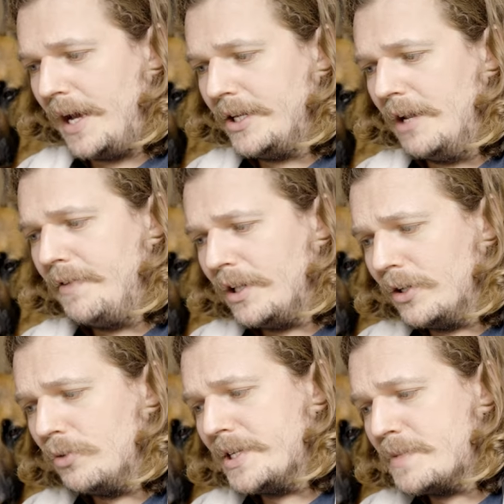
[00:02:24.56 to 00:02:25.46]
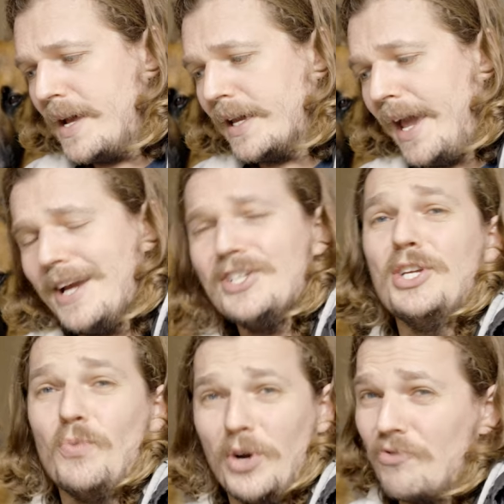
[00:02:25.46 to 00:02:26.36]
But you know, if you've got a little bit of spare cash and
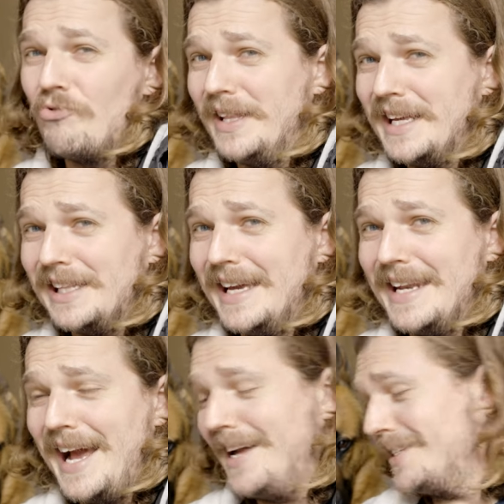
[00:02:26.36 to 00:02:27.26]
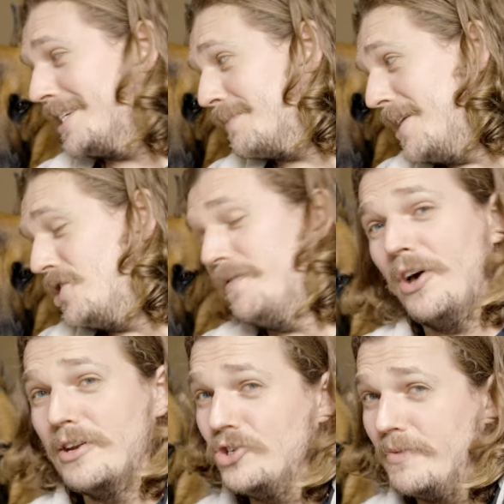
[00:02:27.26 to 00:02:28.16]
you want a really clean house, especially if you
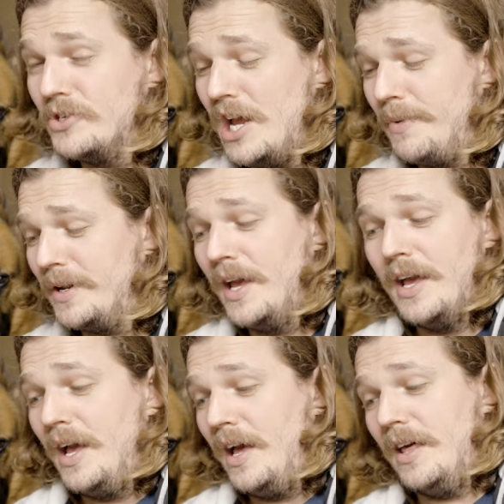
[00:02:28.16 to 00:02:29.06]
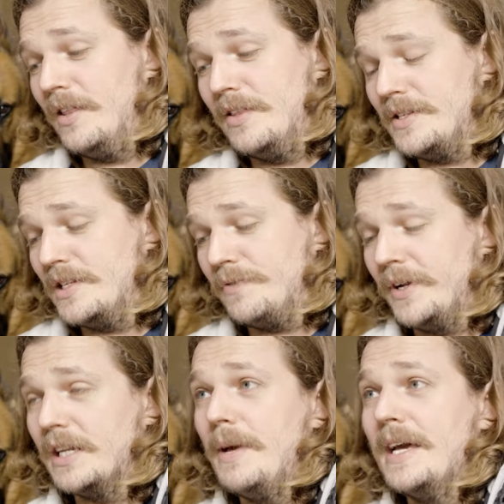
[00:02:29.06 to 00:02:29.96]
own a German Shepherd, this is
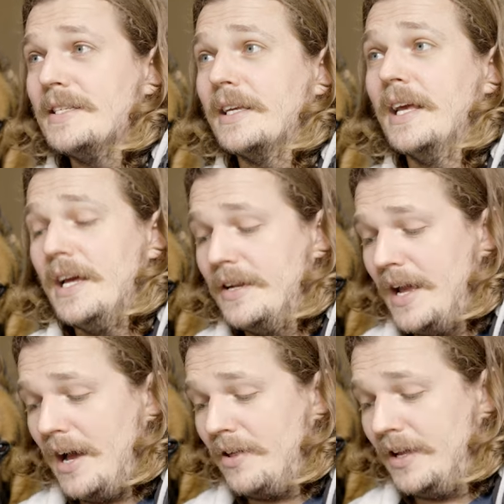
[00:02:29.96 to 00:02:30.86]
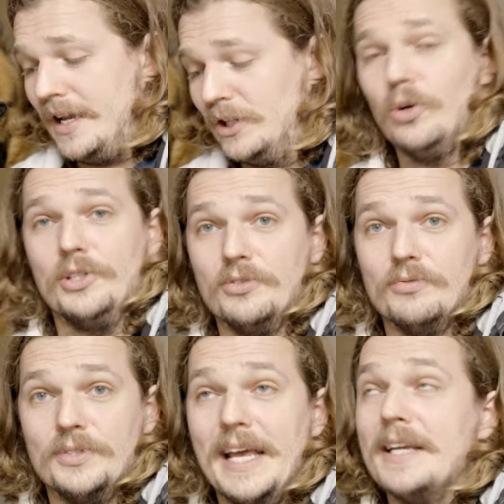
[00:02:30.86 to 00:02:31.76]
freaking amazing. Now, it looks
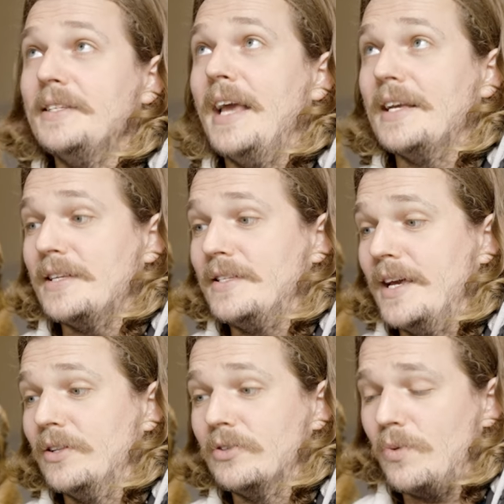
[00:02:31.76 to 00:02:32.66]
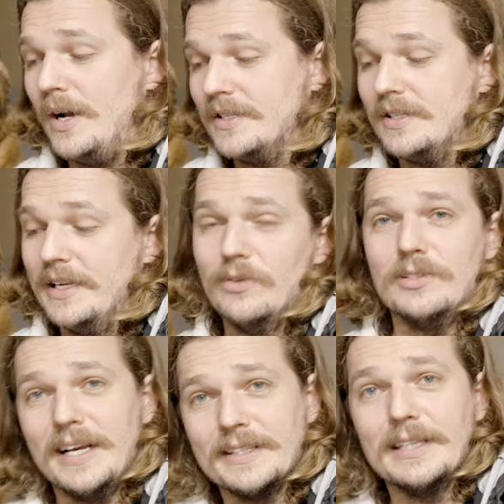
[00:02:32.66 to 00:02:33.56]
sexy, as I said, it looks quite sleek,
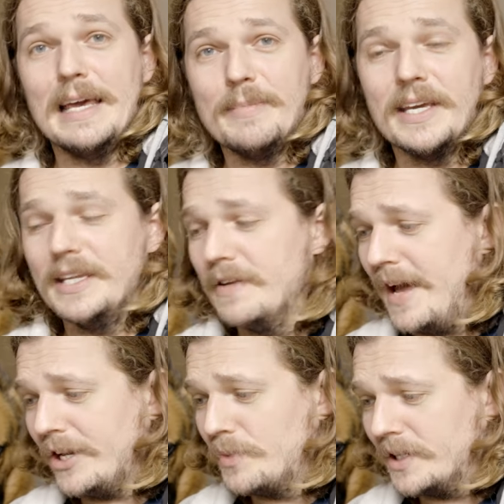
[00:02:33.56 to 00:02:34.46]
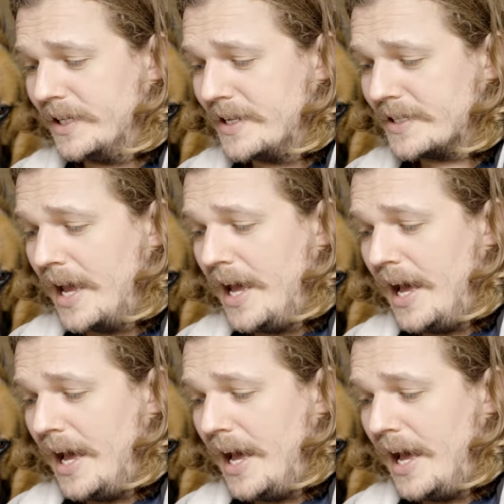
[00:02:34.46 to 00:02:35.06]
looks like the Lamborghini vacuum cleaners.